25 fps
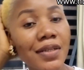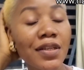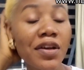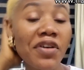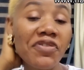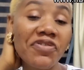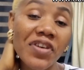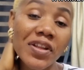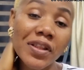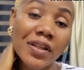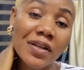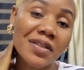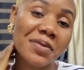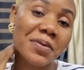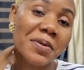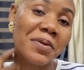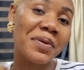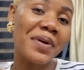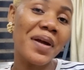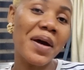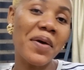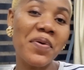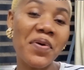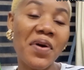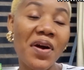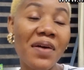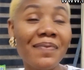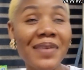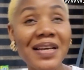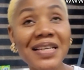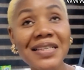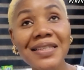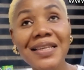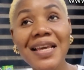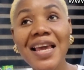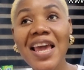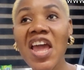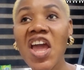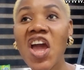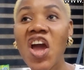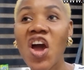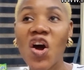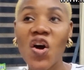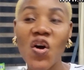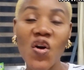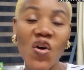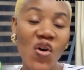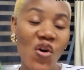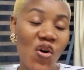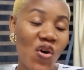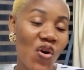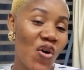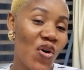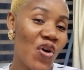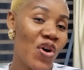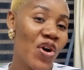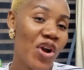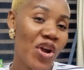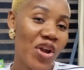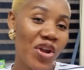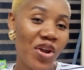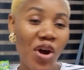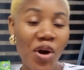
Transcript: so for those people that will come and say, oh,